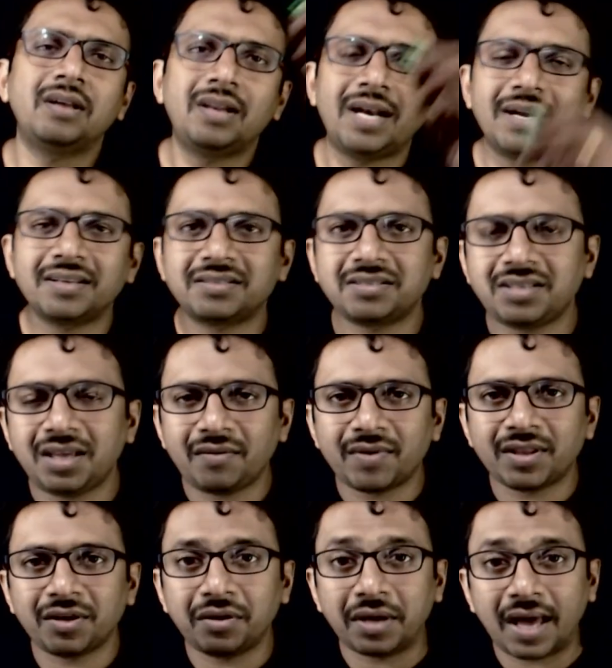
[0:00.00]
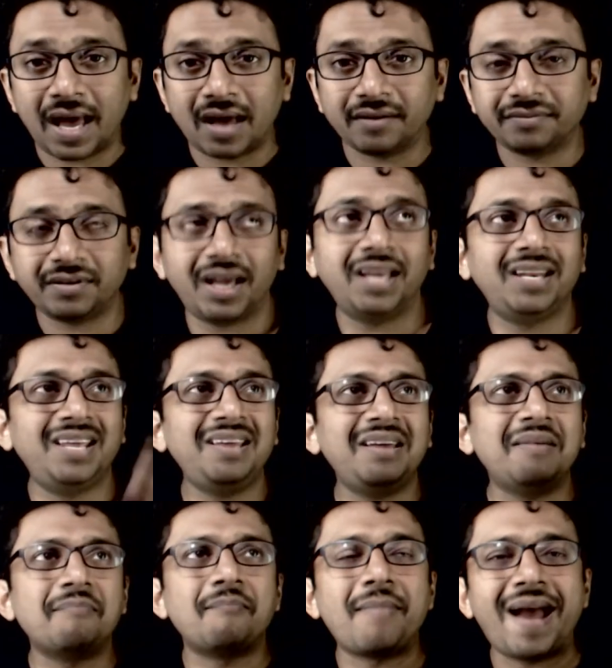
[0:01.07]
let us see whether you have any
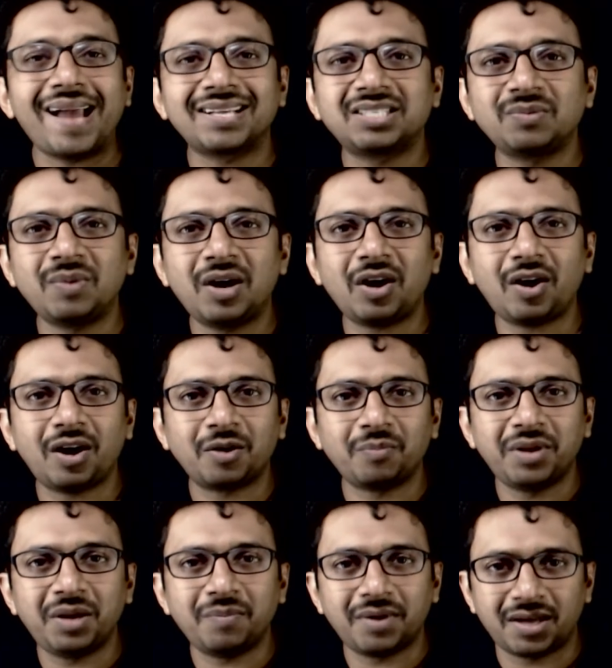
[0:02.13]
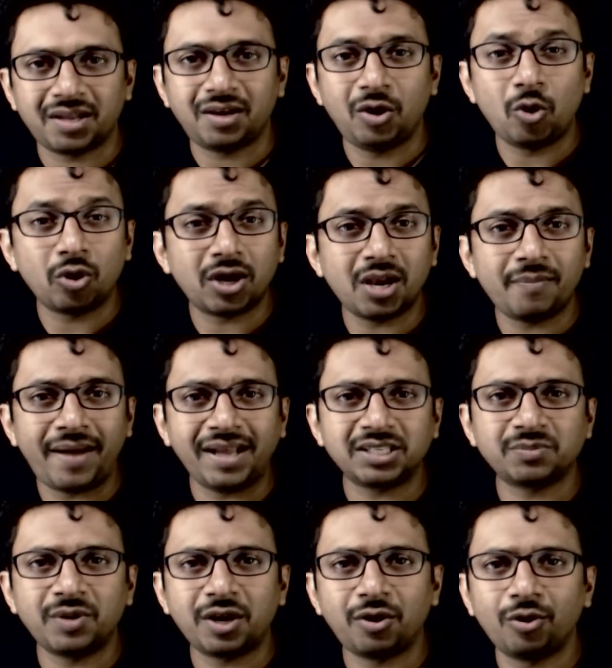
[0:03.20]
maxima or minima, local
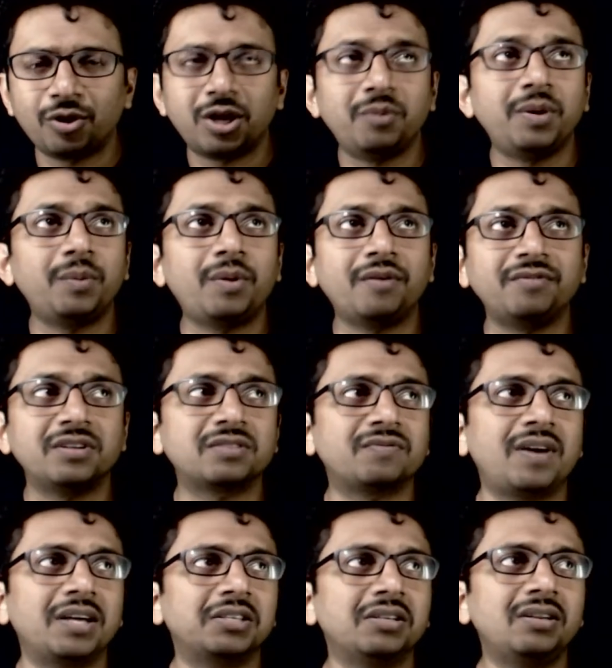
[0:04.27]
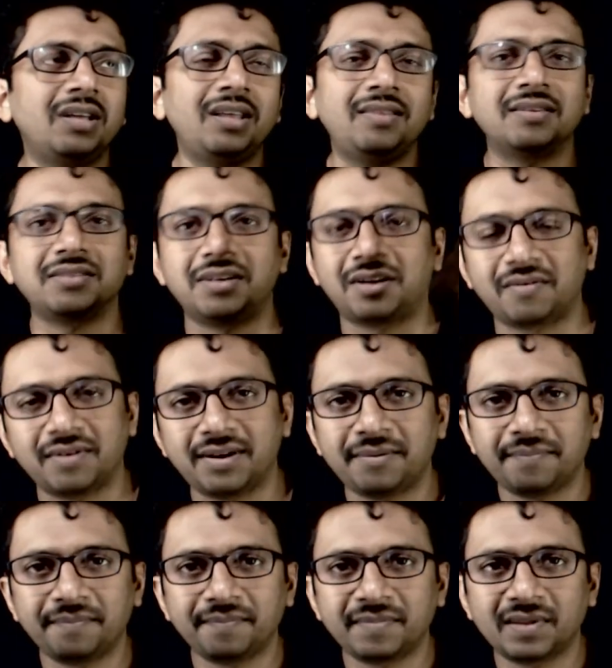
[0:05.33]
maxima or local minima of this function in this interval.
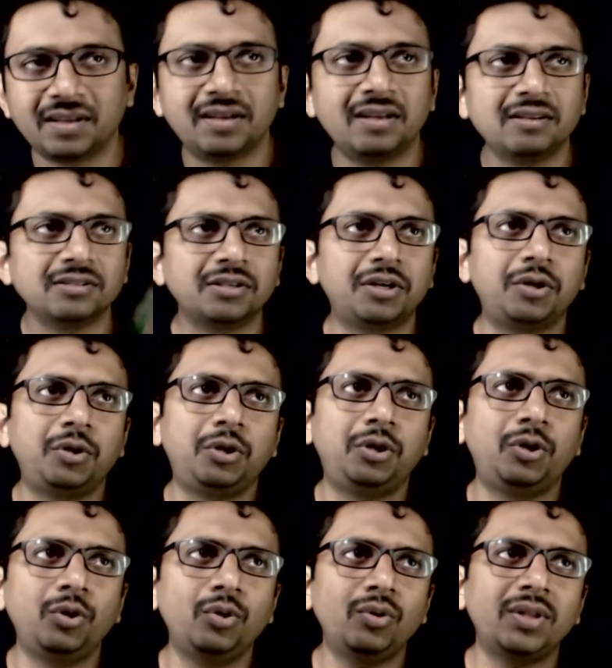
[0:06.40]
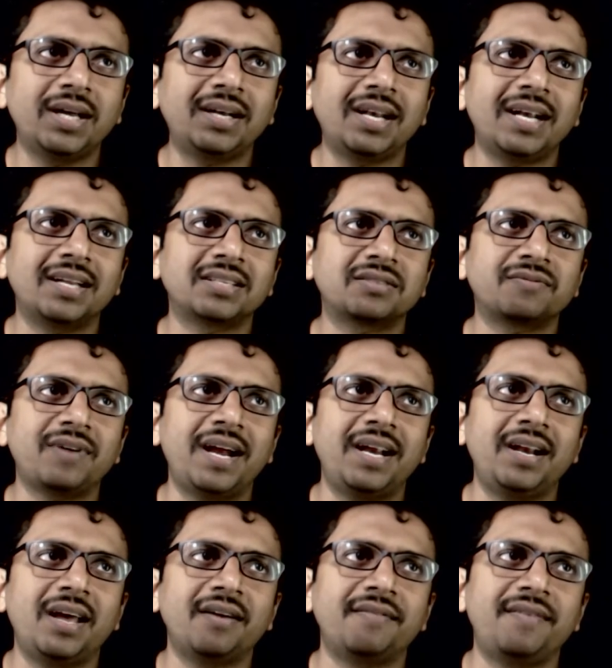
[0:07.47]
To do that, let us
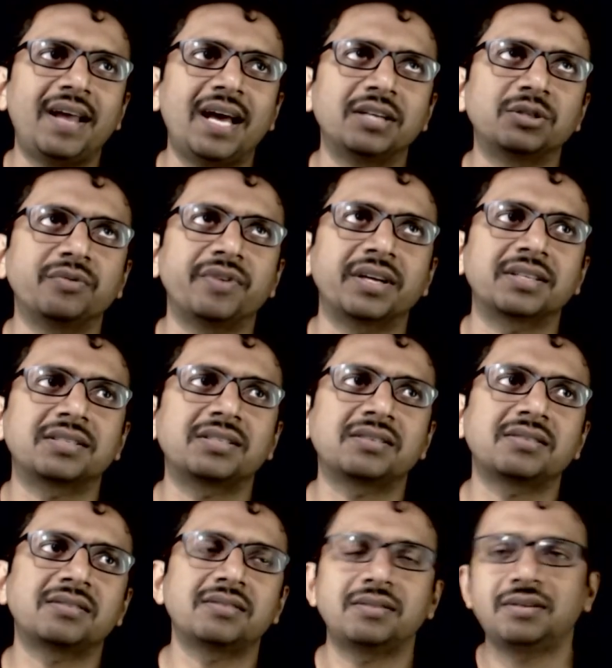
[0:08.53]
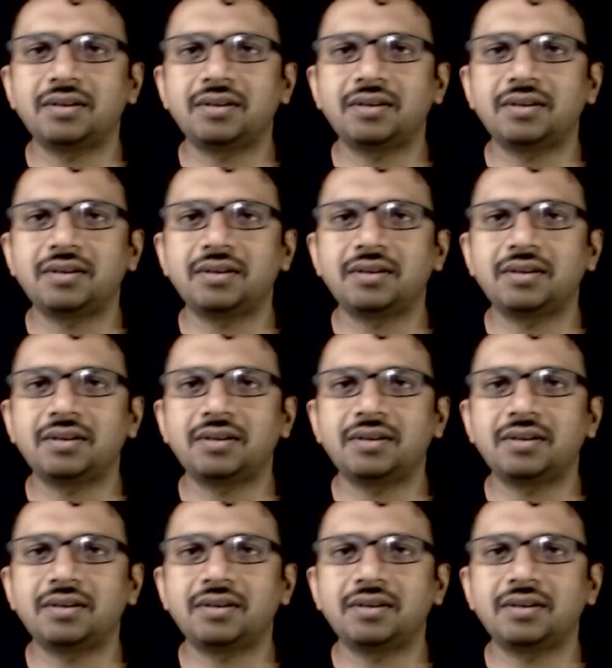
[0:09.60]
find f dash of x.